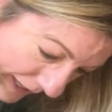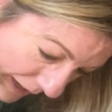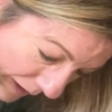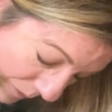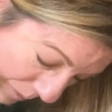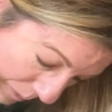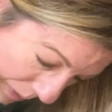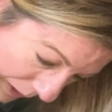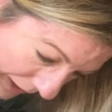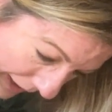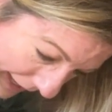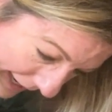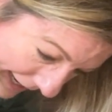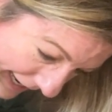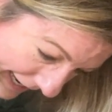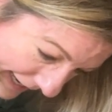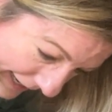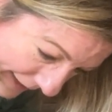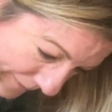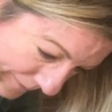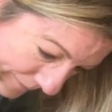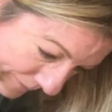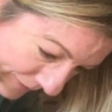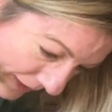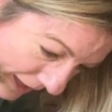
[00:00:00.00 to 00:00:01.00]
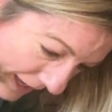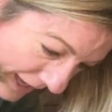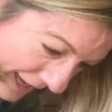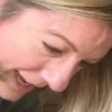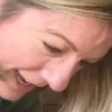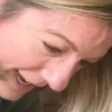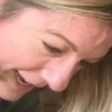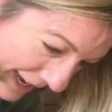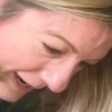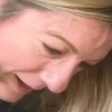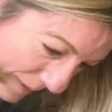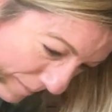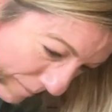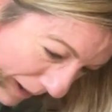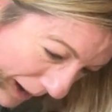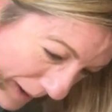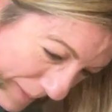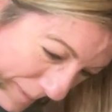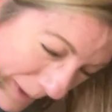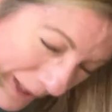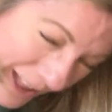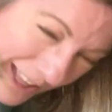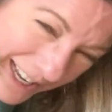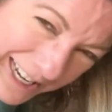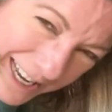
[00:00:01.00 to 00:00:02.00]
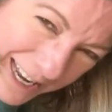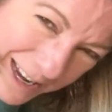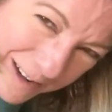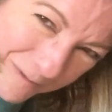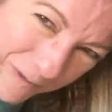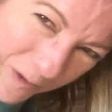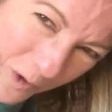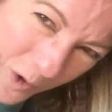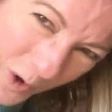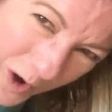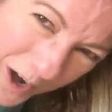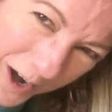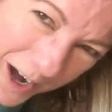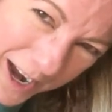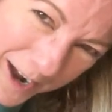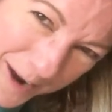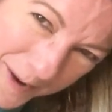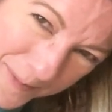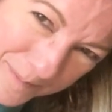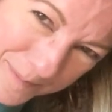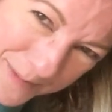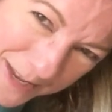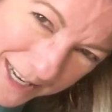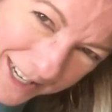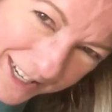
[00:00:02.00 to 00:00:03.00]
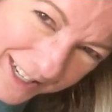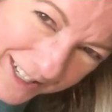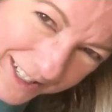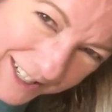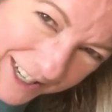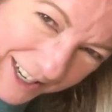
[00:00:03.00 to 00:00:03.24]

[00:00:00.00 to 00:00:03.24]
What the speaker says: of plank by planking for a minute.